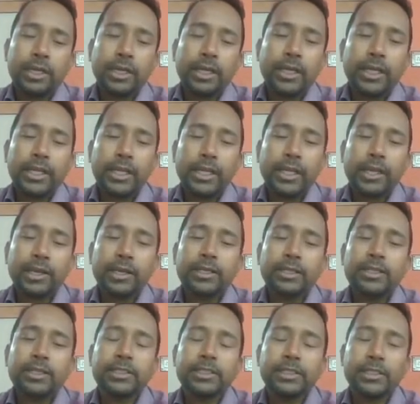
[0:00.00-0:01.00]
Like here in
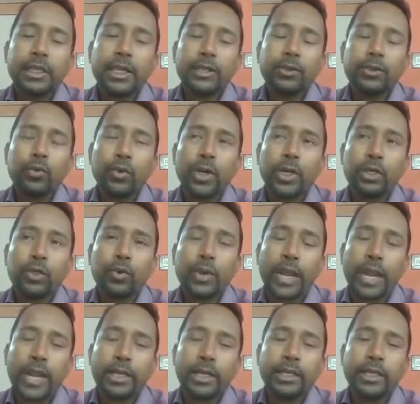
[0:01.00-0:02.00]
this cell, I want to
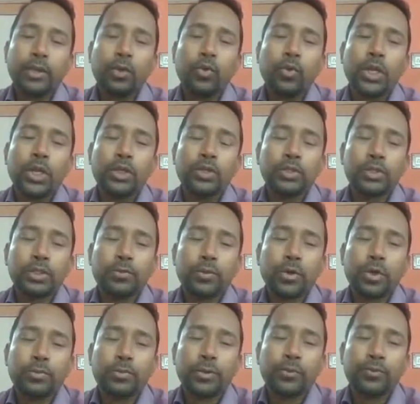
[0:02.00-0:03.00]
add equal to symbol
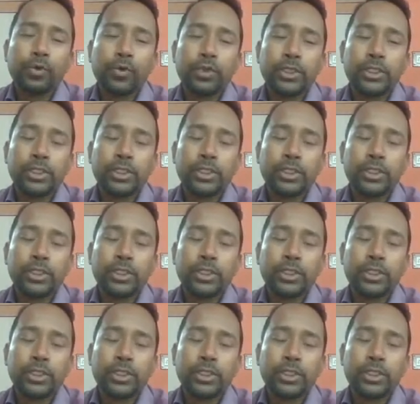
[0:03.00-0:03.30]
before this